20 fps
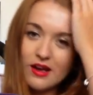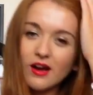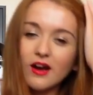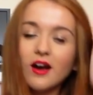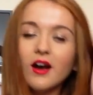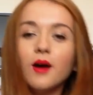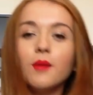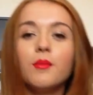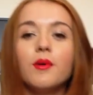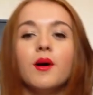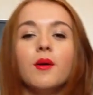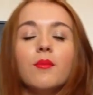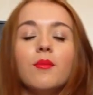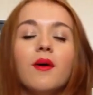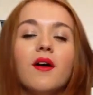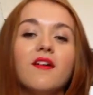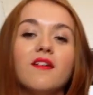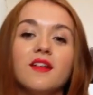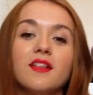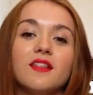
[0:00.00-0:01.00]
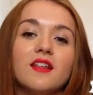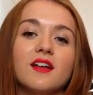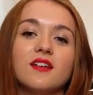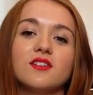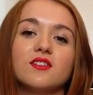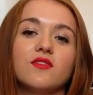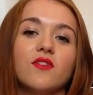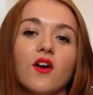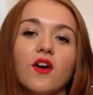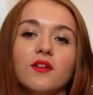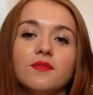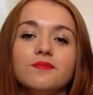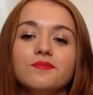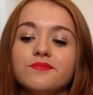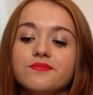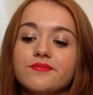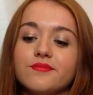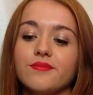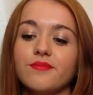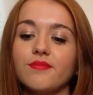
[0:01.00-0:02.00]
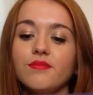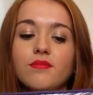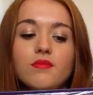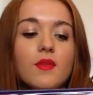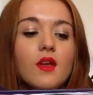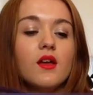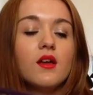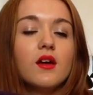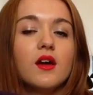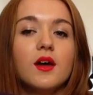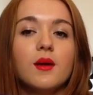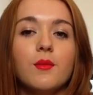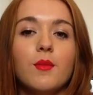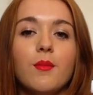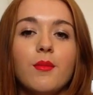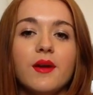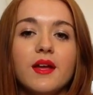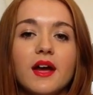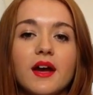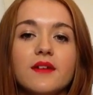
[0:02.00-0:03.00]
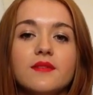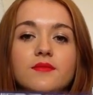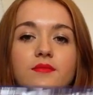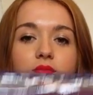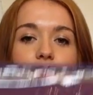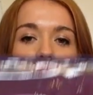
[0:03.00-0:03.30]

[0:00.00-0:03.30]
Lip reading: But apparently that's fine. But yeah,